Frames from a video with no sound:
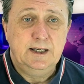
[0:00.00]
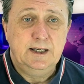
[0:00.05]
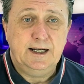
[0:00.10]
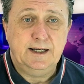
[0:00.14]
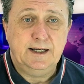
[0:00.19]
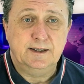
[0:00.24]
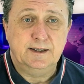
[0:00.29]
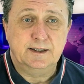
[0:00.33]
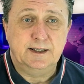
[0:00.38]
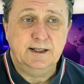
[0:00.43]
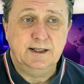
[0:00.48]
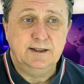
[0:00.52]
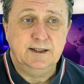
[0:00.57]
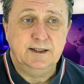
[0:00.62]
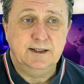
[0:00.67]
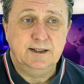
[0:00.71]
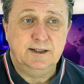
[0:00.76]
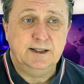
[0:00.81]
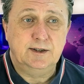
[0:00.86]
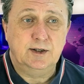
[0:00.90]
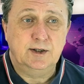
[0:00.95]
And again,
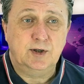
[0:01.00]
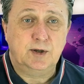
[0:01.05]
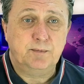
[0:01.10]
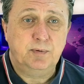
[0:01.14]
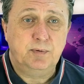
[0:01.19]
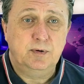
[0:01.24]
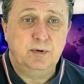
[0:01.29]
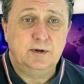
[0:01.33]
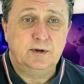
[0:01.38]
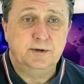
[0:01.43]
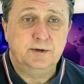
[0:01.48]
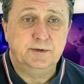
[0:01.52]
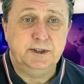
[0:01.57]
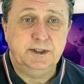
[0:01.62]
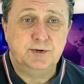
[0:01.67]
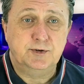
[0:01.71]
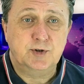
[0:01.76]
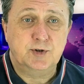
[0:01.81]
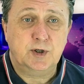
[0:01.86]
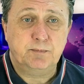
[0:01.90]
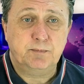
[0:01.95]
it ended up on the
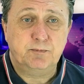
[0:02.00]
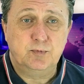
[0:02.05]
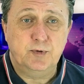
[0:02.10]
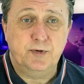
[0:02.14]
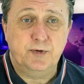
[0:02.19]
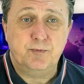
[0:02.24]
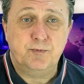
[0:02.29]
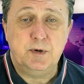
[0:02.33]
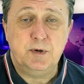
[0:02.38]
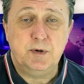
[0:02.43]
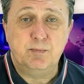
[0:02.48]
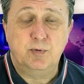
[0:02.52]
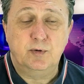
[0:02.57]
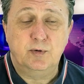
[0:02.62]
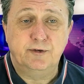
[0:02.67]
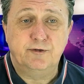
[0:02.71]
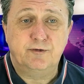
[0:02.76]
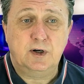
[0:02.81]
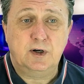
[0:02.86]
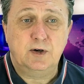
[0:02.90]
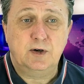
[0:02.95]
top with
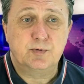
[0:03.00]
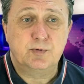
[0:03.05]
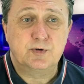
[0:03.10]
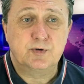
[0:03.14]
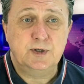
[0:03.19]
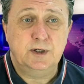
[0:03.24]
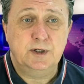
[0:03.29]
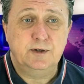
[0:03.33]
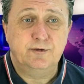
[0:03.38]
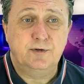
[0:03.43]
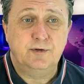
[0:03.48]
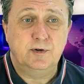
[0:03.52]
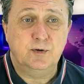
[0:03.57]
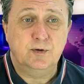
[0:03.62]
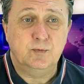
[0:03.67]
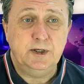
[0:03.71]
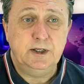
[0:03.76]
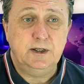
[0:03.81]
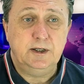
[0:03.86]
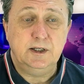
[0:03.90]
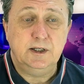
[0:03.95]
3.5% for the
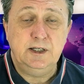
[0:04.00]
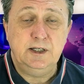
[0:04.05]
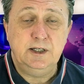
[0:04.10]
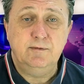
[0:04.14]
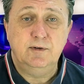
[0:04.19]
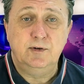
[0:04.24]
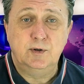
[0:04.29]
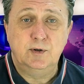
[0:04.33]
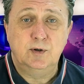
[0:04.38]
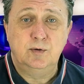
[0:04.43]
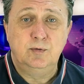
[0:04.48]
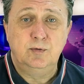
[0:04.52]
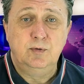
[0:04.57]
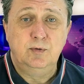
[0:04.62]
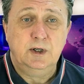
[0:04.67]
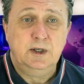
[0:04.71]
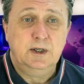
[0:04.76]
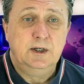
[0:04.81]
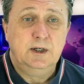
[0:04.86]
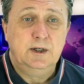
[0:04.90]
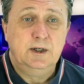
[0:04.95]
week, even though
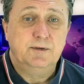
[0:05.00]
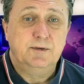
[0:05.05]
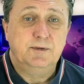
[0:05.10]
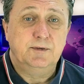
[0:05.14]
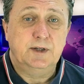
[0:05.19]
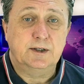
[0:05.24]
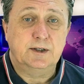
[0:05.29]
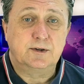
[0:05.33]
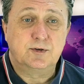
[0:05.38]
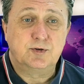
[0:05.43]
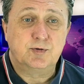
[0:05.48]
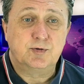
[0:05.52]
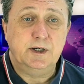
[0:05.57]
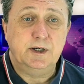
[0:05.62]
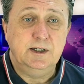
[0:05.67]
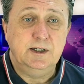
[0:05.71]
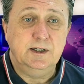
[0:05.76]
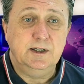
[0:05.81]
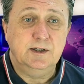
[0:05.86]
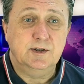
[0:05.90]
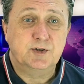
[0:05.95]
that
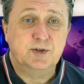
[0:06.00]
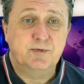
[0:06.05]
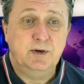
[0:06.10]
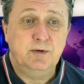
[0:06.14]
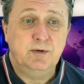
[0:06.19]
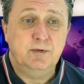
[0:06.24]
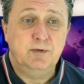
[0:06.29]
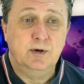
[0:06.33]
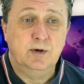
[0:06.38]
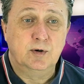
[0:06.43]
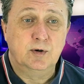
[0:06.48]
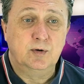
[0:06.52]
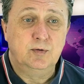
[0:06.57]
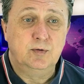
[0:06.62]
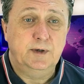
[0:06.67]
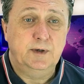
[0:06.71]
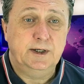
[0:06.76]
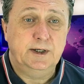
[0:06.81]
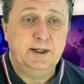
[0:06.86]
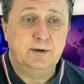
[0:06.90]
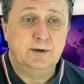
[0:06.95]
trading is very
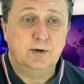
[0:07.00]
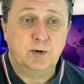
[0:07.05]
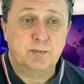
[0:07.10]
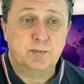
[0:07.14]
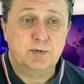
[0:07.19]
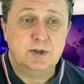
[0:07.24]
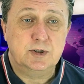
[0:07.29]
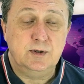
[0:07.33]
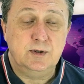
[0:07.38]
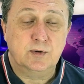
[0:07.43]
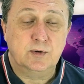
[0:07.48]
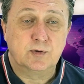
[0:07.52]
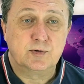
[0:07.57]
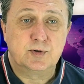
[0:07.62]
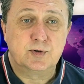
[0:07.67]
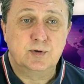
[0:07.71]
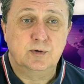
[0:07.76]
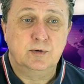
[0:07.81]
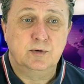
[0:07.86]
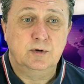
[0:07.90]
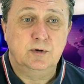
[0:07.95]
low. And obviously
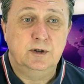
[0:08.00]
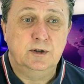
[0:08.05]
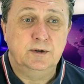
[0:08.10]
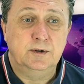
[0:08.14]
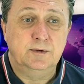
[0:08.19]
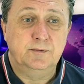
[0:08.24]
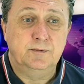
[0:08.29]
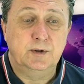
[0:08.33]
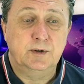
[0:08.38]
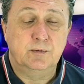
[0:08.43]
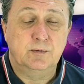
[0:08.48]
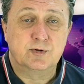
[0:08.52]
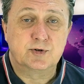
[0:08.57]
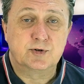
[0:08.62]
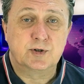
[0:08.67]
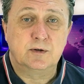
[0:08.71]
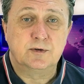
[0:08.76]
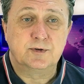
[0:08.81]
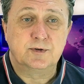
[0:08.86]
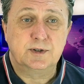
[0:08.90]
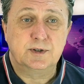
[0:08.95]
also the
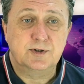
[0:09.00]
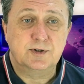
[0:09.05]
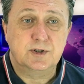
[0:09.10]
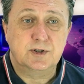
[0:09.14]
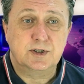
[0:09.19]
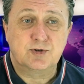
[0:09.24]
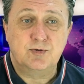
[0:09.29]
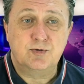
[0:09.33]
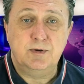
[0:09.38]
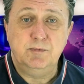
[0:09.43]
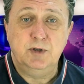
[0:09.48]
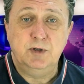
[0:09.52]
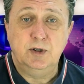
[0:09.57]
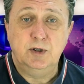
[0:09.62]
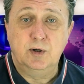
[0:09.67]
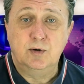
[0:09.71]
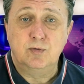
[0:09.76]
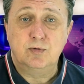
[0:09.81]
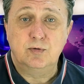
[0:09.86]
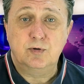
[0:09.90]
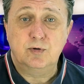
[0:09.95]
results is extremely
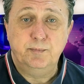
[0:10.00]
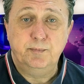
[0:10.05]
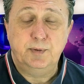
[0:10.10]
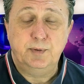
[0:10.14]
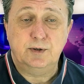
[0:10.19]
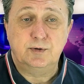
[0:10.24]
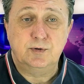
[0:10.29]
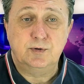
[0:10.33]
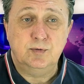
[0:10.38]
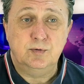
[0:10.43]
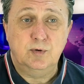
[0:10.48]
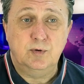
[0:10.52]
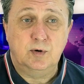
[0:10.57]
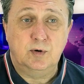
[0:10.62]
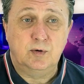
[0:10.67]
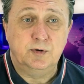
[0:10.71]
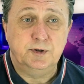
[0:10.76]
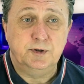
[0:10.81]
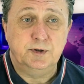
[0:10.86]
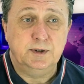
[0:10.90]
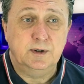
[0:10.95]
low compared to
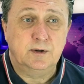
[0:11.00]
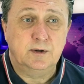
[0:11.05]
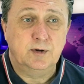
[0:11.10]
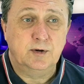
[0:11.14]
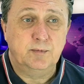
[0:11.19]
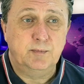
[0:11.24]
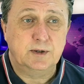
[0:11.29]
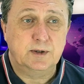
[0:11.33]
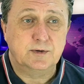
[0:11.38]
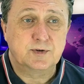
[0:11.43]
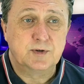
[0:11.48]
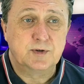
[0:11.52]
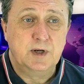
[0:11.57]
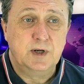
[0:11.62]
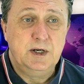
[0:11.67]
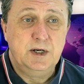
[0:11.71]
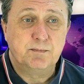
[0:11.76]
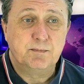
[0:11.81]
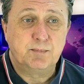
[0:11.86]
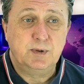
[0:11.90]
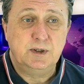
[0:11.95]
all the other months.
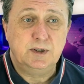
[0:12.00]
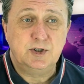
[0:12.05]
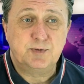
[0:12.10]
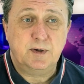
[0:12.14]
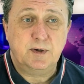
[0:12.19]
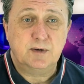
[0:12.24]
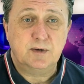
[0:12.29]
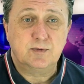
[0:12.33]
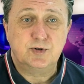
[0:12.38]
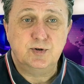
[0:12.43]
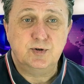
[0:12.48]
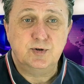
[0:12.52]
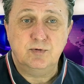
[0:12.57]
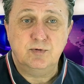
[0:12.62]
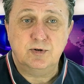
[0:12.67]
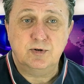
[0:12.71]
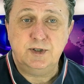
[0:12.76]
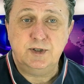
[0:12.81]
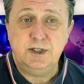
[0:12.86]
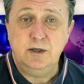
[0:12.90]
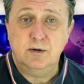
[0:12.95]
British pounds
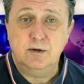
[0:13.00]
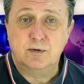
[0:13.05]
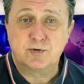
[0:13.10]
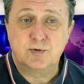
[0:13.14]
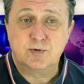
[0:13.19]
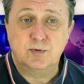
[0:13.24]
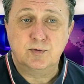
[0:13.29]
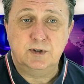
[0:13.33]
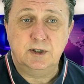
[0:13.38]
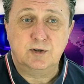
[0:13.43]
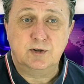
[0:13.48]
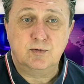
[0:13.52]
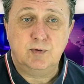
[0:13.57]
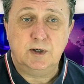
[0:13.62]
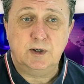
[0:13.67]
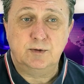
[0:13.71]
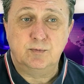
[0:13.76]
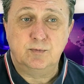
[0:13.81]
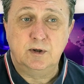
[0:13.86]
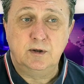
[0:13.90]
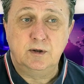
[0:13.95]
USD also did
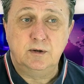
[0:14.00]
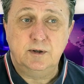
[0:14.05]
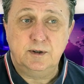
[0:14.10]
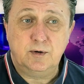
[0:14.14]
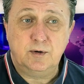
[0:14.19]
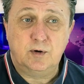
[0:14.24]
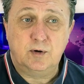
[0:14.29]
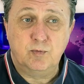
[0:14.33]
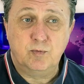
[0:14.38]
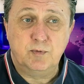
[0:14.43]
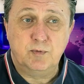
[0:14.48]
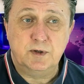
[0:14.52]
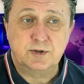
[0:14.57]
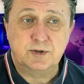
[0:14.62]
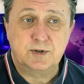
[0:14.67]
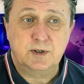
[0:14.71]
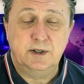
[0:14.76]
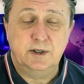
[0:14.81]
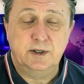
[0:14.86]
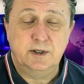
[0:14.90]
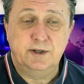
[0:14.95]
quite well, always
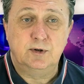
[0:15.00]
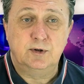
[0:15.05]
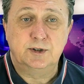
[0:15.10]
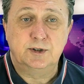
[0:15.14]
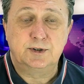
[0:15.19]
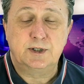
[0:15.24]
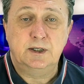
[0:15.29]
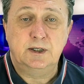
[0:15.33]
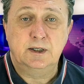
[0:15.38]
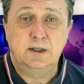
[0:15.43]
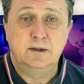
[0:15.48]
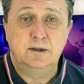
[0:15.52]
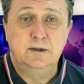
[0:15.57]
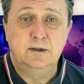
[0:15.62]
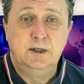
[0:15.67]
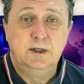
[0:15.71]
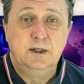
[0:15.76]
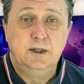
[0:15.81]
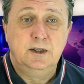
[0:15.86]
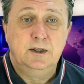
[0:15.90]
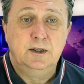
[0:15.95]
a volatile
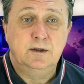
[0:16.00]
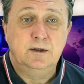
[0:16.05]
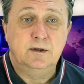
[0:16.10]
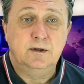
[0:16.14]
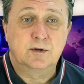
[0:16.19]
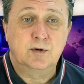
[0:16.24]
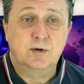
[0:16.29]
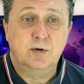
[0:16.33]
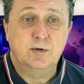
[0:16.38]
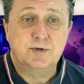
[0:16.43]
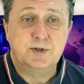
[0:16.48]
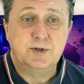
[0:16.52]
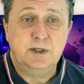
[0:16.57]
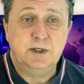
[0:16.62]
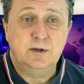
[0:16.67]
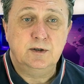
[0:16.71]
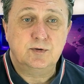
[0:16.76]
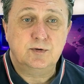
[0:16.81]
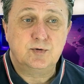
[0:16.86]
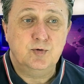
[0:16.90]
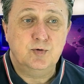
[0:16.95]
currency
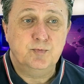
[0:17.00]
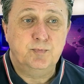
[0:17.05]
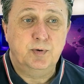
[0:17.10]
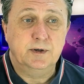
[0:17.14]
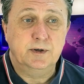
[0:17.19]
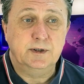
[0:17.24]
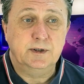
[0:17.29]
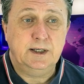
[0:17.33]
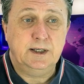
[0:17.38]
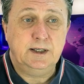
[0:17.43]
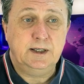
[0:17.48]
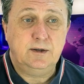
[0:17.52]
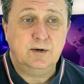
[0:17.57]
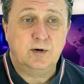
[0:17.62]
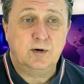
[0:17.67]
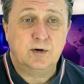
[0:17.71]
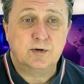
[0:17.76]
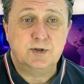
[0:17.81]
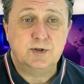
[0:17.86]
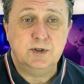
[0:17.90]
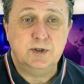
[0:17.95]
here, 2.8,
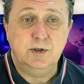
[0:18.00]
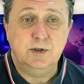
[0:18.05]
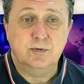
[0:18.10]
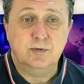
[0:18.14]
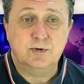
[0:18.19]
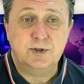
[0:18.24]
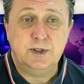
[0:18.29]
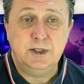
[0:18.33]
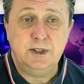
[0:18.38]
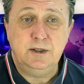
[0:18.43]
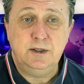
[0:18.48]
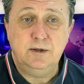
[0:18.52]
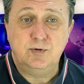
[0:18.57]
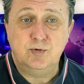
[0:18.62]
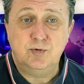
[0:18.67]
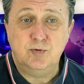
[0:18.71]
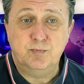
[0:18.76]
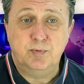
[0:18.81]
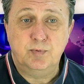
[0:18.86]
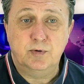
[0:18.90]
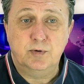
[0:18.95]
Aussie USD
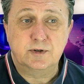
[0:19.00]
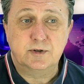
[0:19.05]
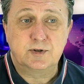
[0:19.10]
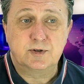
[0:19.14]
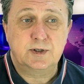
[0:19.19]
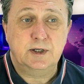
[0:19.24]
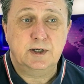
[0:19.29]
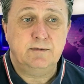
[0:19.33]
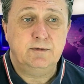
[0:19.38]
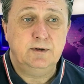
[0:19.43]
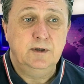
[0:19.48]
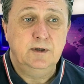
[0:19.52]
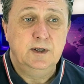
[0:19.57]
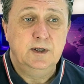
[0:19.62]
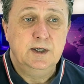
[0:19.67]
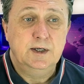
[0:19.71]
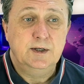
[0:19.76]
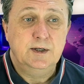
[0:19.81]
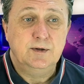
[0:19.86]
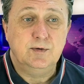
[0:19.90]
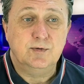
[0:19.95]
2.7,
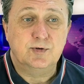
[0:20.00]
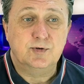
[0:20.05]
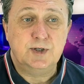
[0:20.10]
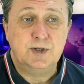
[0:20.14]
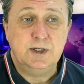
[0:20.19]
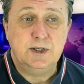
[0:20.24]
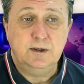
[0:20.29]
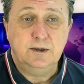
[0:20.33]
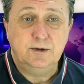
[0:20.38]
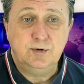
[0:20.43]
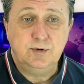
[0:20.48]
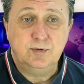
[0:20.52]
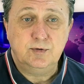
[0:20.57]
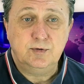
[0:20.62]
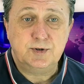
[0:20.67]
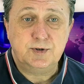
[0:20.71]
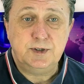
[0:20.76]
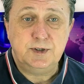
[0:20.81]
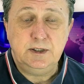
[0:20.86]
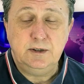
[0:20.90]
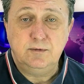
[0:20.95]
New Zealand
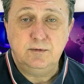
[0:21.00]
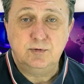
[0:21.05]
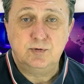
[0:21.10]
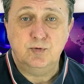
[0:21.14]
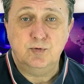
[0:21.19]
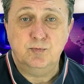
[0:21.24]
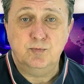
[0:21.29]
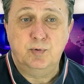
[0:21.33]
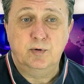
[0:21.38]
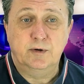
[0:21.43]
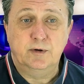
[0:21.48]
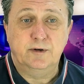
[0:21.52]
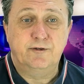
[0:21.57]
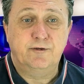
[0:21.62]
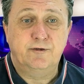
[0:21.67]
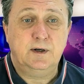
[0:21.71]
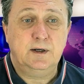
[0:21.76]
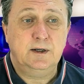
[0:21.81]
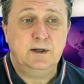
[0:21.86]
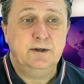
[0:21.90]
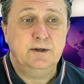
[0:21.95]
USD
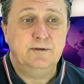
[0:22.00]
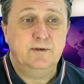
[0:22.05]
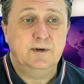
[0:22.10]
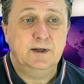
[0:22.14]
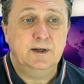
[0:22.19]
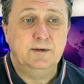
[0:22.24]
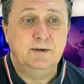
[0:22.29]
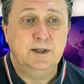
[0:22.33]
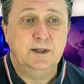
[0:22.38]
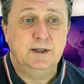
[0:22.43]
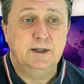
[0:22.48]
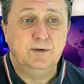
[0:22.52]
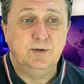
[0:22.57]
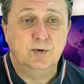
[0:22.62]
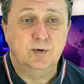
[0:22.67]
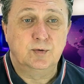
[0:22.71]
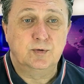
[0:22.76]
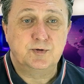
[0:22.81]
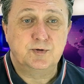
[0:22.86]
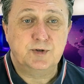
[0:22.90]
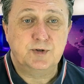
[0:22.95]
2.5, and then
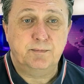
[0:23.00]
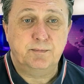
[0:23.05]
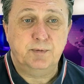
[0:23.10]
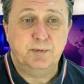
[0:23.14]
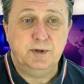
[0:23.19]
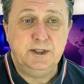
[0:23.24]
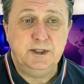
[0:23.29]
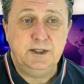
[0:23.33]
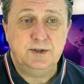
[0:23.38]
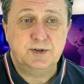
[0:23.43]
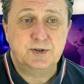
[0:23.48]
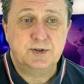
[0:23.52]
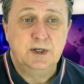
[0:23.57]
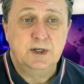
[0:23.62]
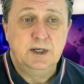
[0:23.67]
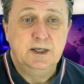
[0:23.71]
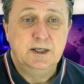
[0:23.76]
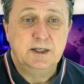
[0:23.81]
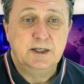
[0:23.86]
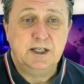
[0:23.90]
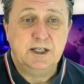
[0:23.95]
Euro Japanese
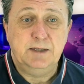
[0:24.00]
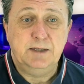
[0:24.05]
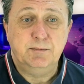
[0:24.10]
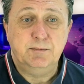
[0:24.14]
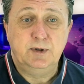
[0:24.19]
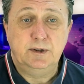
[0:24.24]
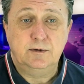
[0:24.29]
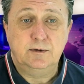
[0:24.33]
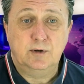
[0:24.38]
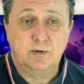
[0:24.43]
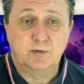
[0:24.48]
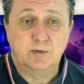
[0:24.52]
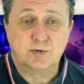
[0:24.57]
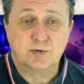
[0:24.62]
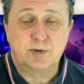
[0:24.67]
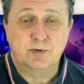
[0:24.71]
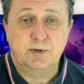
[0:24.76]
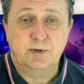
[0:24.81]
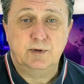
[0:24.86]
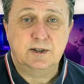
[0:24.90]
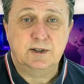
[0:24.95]
came in
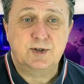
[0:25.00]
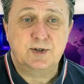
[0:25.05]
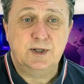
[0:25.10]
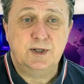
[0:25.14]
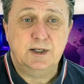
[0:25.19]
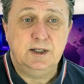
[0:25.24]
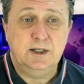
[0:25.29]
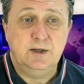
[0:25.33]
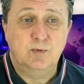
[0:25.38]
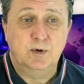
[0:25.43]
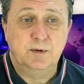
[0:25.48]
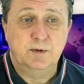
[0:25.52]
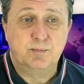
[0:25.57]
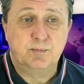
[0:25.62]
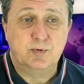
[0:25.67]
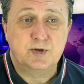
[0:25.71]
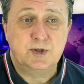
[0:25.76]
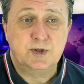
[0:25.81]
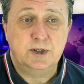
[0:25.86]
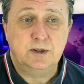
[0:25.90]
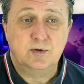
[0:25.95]
also at a steady
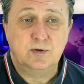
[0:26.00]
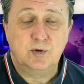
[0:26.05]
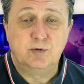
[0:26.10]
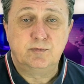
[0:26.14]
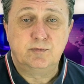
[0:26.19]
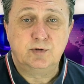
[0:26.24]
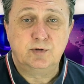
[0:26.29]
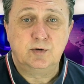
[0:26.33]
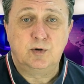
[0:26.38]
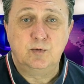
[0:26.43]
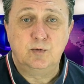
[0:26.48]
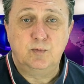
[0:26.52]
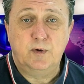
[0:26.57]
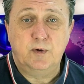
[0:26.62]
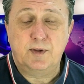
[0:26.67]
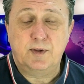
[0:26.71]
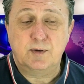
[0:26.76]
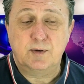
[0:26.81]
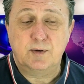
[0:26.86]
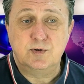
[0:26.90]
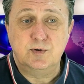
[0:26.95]
1%, overall
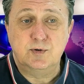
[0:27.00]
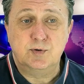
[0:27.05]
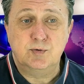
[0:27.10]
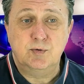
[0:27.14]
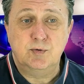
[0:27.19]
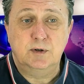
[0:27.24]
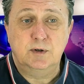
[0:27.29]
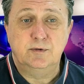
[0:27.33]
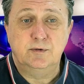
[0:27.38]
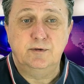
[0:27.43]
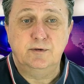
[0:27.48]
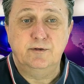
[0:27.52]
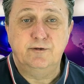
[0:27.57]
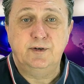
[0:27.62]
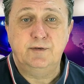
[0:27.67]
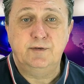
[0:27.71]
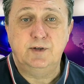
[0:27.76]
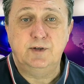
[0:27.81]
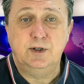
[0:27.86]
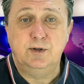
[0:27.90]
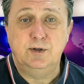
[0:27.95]

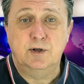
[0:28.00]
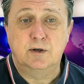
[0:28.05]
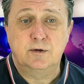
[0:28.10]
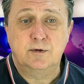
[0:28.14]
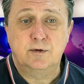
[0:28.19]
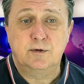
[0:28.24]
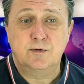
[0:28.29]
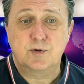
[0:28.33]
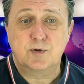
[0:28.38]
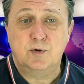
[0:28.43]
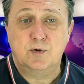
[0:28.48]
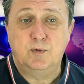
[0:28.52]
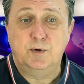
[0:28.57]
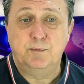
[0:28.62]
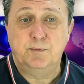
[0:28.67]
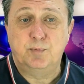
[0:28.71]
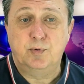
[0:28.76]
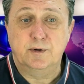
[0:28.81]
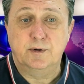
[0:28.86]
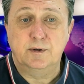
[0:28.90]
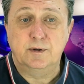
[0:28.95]
$1,250 or
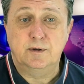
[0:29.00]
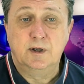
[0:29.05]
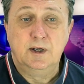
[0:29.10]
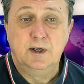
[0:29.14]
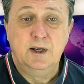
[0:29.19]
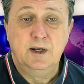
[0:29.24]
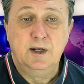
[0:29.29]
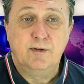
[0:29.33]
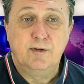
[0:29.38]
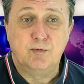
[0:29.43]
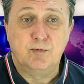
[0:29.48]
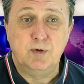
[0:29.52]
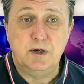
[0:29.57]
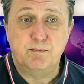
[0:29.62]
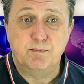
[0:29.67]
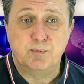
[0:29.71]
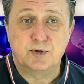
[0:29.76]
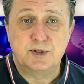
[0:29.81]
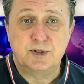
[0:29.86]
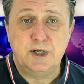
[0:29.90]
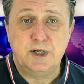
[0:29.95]

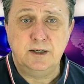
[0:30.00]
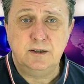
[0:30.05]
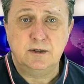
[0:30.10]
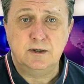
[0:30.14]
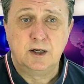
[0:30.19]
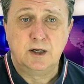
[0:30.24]
1.3%,